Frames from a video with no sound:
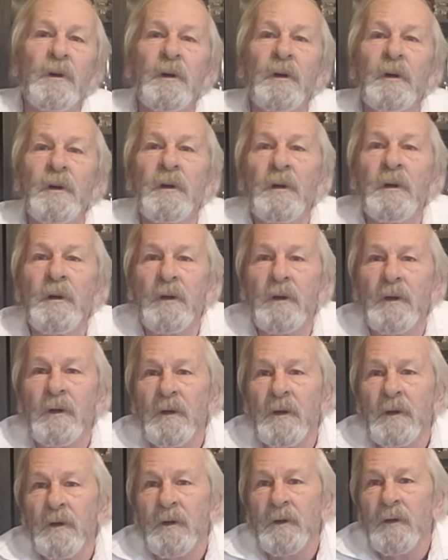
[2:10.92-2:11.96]

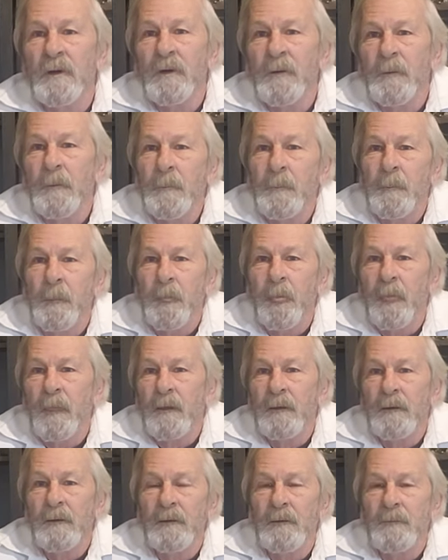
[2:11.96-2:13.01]

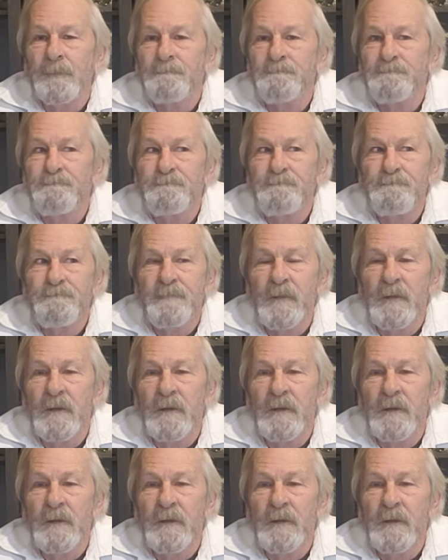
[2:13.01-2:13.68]
Nothing is said.